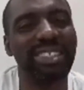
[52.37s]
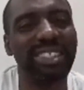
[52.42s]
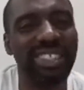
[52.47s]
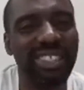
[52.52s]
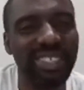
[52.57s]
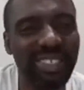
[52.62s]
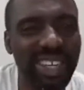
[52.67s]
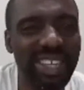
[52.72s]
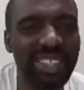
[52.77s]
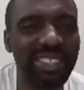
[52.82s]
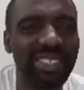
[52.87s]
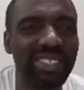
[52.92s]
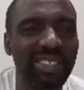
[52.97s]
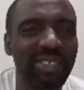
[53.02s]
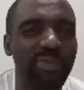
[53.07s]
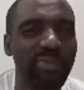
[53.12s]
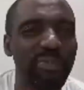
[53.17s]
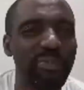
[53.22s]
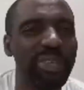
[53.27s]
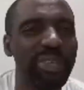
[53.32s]
straight
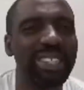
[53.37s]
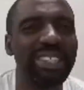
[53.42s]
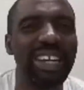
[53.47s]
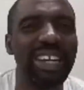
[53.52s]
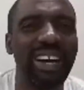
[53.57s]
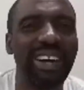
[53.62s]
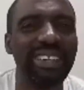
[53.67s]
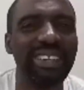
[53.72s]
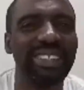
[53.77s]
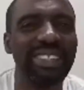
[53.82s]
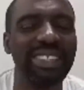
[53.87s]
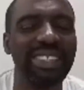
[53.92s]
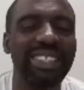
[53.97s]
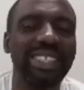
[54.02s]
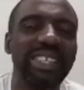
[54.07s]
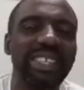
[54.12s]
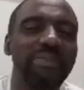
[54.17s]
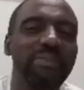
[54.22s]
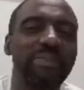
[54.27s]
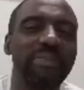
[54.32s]
to meet our
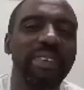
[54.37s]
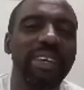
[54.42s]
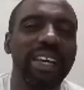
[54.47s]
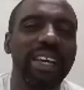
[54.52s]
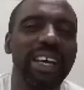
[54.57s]
team